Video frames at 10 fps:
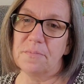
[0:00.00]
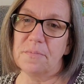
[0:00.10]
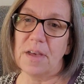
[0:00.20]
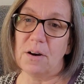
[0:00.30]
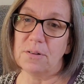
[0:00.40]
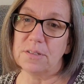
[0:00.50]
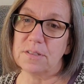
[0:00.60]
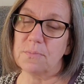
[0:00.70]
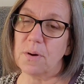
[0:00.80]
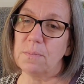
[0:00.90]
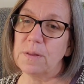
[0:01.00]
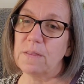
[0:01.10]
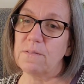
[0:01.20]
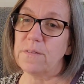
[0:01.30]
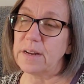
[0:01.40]
That was probably
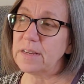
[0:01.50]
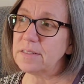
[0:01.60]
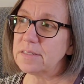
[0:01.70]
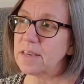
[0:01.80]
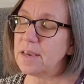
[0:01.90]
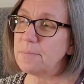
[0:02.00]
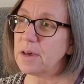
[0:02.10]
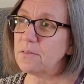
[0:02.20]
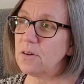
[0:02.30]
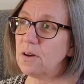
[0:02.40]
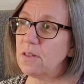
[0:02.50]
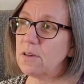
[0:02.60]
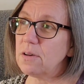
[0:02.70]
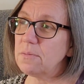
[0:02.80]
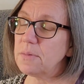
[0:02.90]
the funniest game out of all of
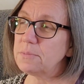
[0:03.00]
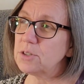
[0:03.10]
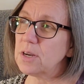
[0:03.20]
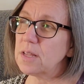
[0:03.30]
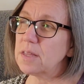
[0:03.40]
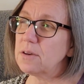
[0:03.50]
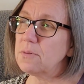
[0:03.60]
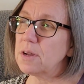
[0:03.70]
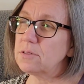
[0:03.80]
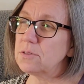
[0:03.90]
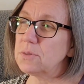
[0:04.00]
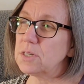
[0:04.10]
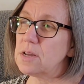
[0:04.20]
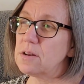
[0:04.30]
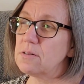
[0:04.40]
them. I'm trying to think what else we
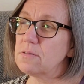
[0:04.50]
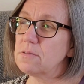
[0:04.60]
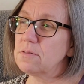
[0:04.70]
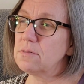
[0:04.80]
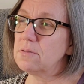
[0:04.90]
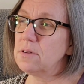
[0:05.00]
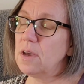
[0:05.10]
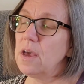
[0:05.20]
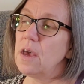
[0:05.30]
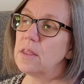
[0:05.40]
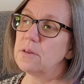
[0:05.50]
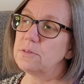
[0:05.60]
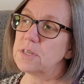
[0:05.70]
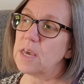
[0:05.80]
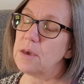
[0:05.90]
did. There
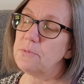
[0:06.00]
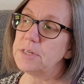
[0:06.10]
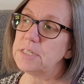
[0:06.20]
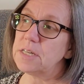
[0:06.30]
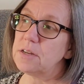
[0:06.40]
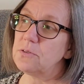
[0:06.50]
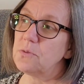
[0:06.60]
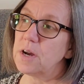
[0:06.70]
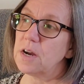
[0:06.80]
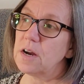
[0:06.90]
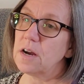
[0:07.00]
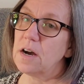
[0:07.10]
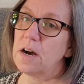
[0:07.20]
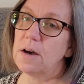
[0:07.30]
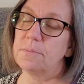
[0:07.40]
was a game we did
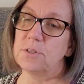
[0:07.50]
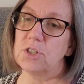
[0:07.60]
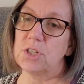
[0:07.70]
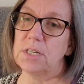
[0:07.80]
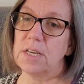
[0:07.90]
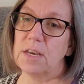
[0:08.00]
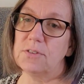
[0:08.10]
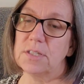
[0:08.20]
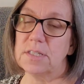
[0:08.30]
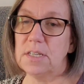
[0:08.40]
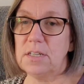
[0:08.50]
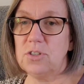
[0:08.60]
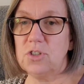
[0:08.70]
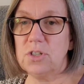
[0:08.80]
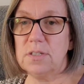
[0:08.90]
where she gave us
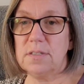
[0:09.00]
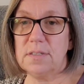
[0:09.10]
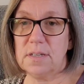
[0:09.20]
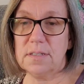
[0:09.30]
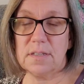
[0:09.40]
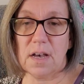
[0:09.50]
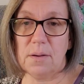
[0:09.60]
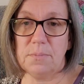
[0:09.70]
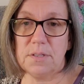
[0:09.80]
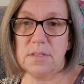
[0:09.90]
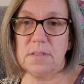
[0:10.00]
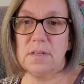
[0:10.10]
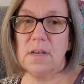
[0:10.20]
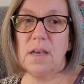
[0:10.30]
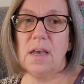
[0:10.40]
each 6 cups
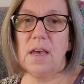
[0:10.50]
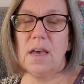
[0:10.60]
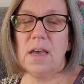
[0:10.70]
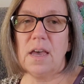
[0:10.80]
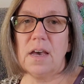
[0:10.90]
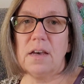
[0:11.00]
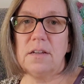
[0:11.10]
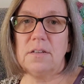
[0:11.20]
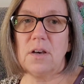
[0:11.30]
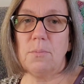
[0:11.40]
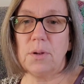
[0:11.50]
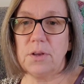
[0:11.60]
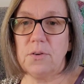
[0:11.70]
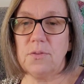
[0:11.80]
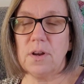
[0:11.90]
and a
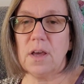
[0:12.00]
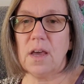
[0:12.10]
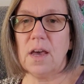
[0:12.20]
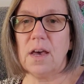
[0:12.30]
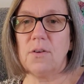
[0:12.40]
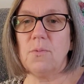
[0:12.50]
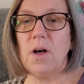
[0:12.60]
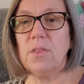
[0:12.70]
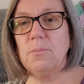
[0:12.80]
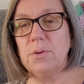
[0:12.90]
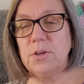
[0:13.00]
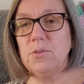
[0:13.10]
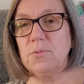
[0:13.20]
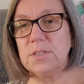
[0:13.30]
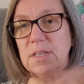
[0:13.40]
balloon, and while the
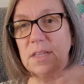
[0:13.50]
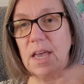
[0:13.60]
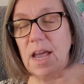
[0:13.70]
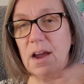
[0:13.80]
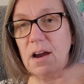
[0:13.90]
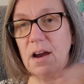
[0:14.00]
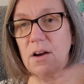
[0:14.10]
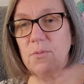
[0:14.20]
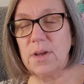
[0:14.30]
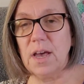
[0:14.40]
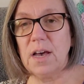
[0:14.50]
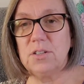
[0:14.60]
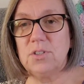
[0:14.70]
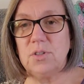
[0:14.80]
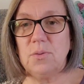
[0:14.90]
balloon was in the air, we
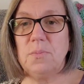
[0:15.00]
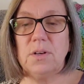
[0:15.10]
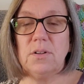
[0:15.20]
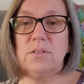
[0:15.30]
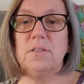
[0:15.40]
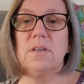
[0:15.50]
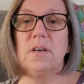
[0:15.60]
had to build